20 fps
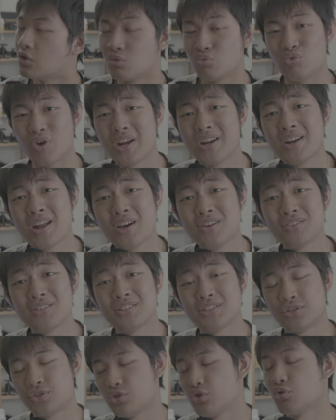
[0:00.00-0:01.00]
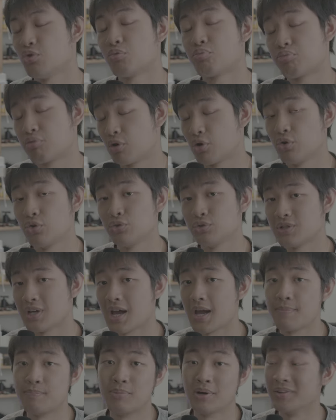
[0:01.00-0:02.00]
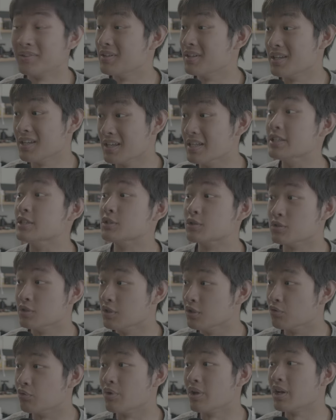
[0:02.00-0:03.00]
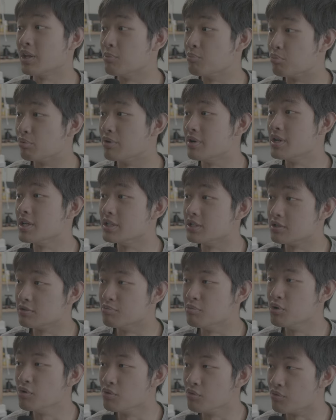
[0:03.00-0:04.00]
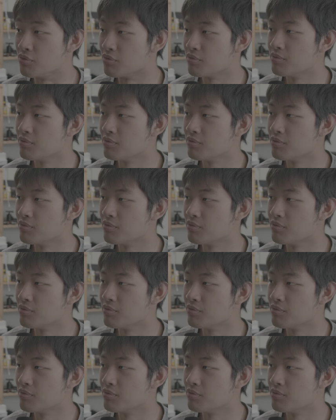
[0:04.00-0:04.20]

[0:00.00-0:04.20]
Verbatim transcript: Right now it's still a prototype, but it's already pretty smooth.